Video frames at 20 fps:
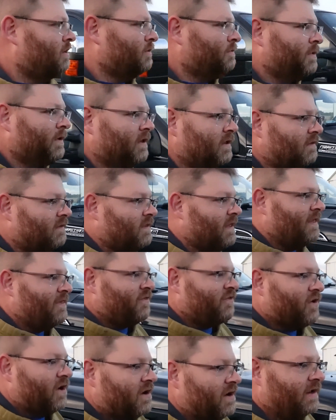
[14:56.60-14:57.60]
but it's
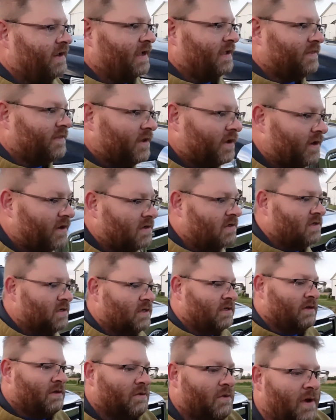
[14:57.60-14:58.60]
starting to get there.
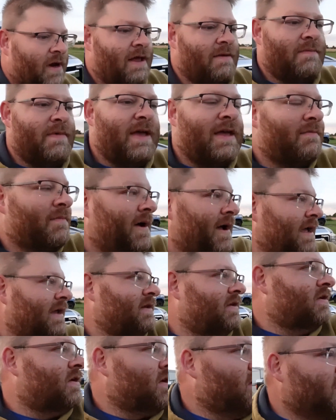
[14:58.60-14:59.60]
And what I mean by
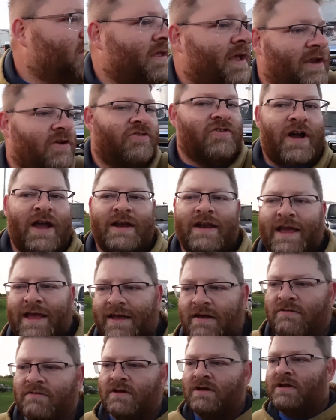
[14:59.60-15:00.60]
like dry
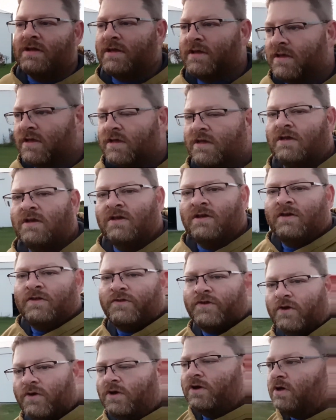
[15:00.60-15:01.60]
down,
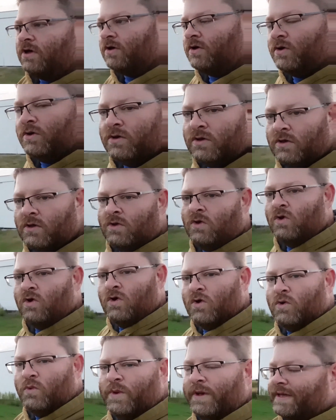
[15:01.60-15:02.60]
so
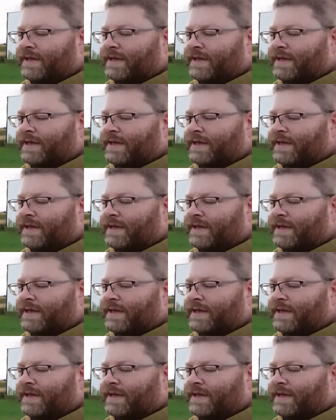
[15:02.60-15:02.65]
we